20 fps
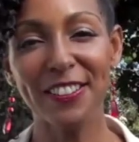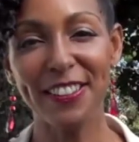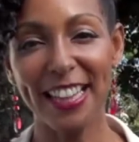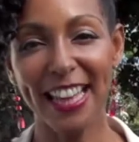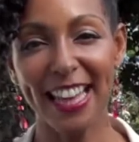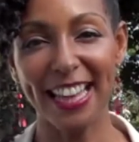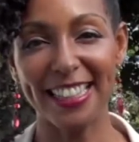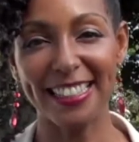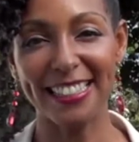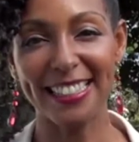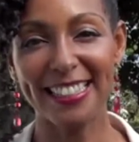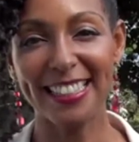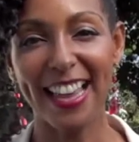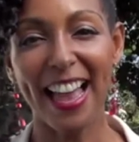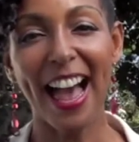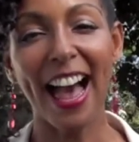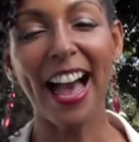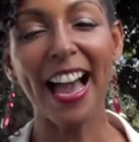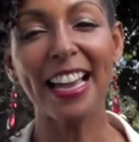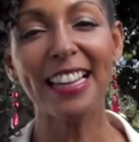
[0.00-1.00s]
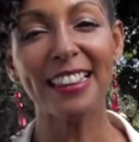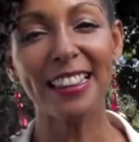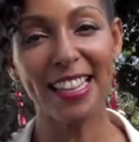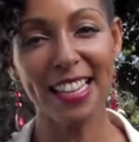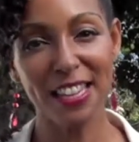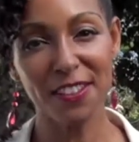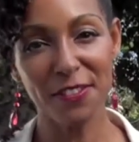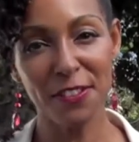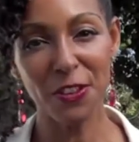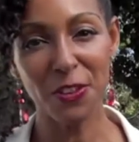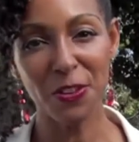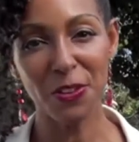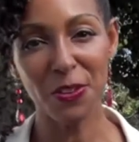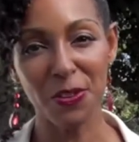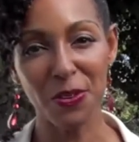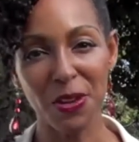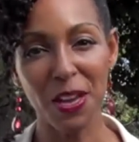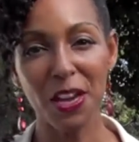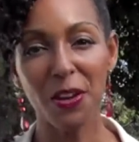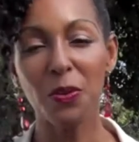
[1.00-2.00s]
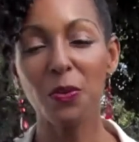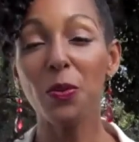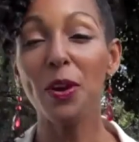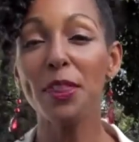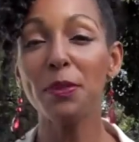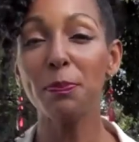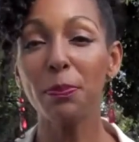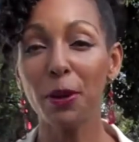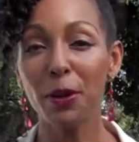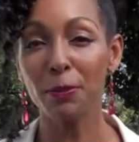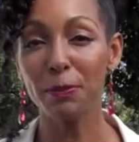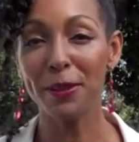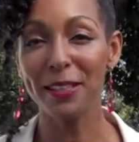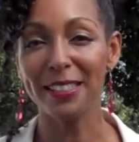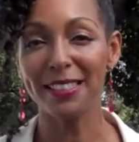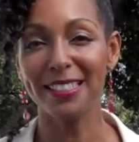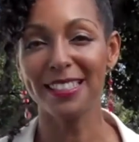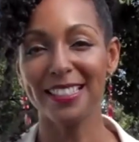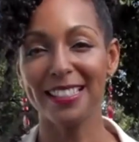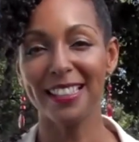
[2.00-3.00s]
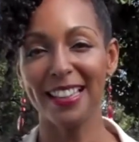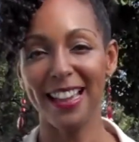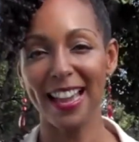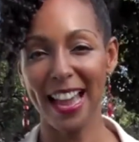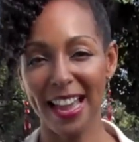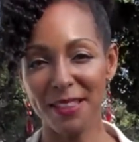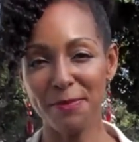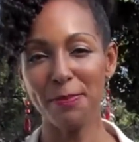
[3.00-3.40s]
then, I leave you with purpose and